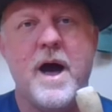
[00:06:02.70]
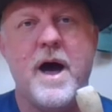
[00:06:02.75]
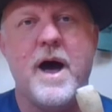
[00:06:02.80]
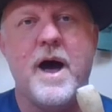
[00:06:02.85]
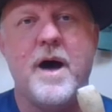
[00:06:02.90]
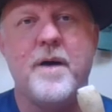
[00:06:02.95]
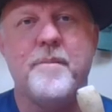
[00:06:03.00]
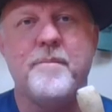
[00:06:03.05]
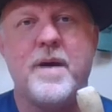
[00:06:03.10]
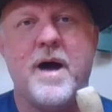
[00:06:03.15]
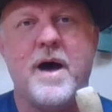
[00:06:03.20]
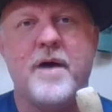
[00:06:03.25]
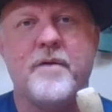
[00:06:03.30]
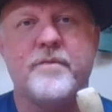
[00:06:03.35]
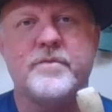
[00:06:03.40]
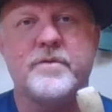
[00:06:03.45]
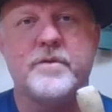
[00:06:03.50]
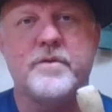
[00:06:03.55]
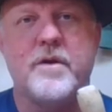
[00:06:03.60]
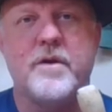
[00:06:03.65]

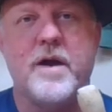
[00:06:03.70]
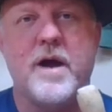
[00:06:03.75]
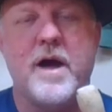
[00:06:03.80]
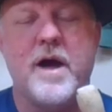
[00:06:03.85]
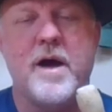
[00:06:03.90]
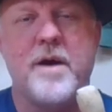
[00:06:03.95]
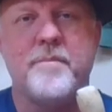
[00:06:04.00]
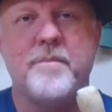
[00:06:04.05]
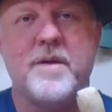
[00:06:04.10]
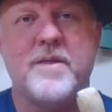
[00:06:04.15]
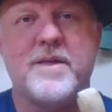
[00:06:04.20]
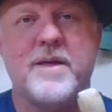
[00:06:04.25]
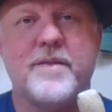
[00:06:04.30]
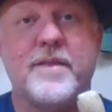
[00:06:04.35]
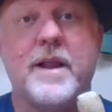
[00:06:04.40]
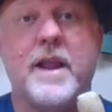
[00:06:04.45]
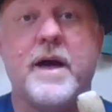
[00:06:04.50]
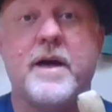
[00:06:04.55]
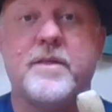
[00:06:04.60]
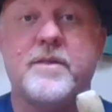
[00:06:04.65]
after missing
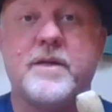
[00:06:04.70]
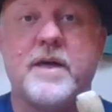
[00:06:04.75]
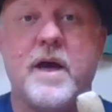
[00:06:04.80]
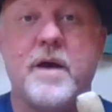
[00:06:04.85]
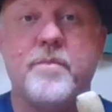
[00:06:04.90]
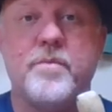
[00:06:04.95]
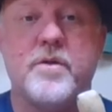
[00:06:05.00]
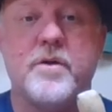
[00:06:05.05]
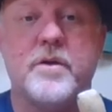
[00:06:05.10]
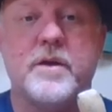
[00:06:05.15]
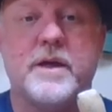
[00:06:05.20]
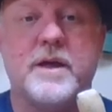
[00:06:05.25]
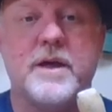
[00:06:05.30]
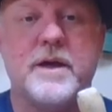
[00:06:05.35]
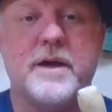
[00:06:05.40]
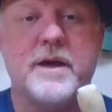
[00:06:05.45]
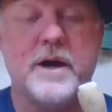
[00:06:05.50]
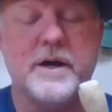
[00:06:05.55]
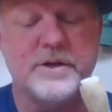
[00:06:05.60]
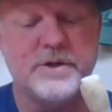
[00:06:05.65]
the last game due to
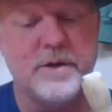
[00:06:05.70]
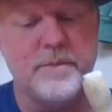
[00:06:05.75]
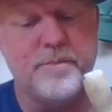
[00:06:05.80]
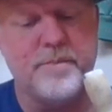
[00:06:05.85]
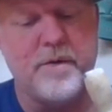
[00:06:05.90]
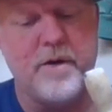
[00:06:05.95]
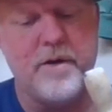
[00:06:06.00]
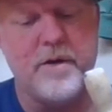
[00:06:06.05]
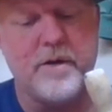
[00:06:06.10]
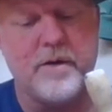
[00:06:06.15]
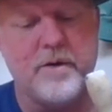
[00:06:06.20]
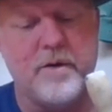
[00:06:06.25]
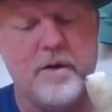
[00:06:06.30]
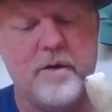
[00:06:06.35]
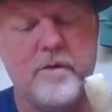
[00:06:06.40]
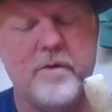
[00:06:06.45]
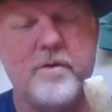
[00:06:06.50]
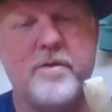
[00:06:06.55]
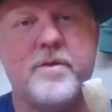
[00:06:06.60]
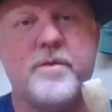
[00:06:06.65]
concussion
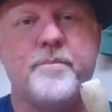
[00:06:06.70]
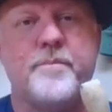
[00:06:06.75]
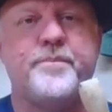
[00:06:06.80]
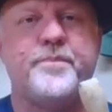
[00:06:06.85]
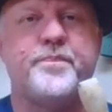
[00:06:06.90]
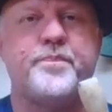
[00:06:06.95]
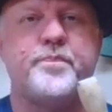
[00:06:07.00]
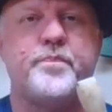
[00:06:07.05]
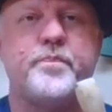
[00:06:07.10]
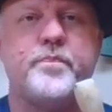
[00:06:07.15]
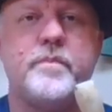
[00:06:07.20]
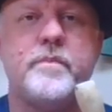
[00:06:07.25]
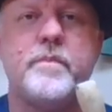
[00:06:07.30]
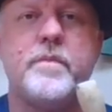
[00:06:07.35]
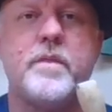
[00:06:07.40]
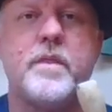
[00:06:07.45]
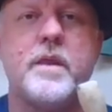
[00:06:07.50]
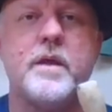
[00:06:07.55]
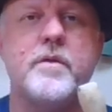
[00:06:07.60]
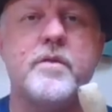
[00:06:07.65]
protocols.
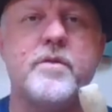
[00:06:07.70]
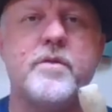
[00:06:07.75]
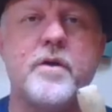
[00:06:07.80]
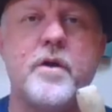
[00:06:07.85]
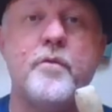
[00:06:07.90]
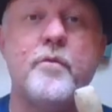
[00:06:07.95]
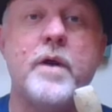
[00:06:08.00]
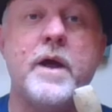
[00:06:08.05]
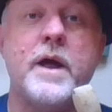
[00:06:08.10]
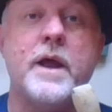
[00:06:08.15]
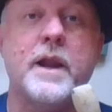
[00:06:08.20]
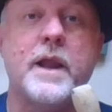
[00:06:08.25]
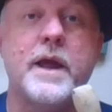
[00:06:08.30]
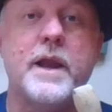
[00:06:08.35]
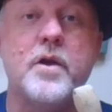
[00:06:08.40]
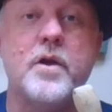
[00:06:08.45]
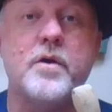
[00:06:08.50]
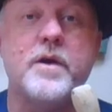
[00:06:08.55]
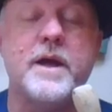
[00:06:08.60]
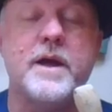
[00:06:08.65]
So really,
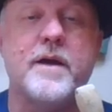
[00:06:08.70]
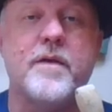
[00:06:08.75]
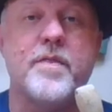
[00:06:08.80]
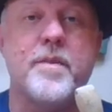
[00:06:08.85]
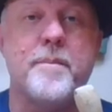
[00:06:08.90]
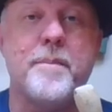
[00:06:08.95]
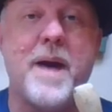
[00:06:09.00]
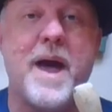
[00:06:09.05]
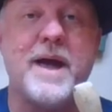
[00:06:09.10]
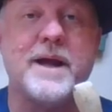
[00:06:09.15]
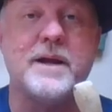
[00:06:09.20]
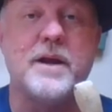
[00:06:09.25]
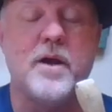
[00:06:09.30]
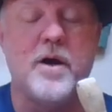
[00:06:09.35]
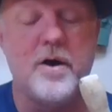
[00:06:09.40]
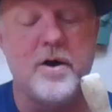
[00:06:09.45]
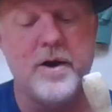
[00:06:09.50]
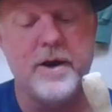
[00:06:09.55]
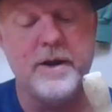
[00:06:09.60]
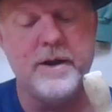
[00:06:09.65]
looking at the back
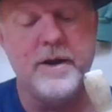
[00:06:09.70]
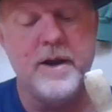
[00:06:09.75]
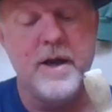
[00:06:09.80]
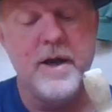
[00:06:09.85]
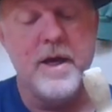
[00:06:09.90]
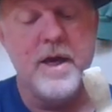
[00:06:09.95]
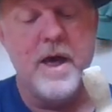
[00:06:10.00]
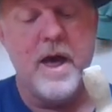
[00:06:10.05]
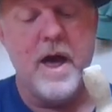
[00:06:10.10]
line,